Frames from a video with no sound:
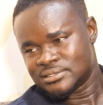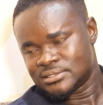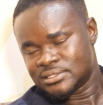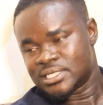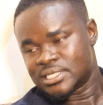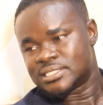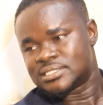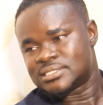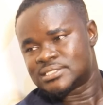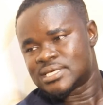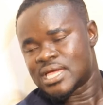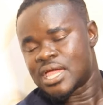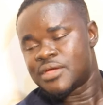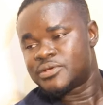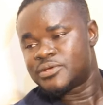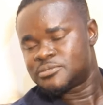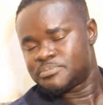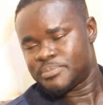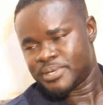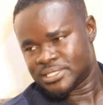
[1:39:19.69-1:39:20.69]
Yes, I
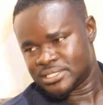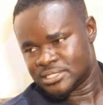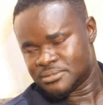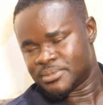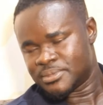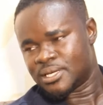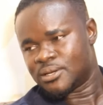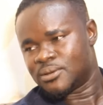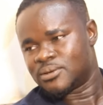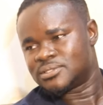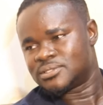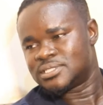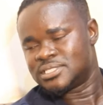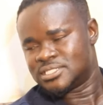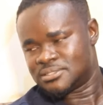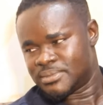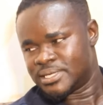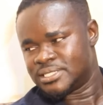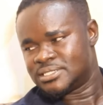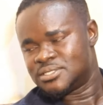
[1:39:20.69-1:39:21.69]
respect him a lot.
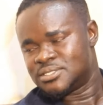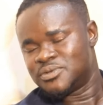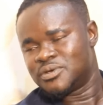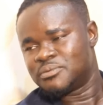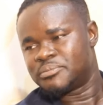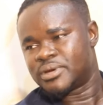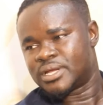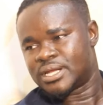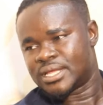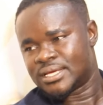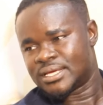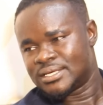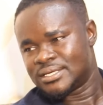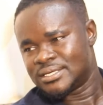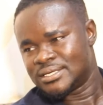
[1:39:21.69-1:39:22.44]
He's my senior brother.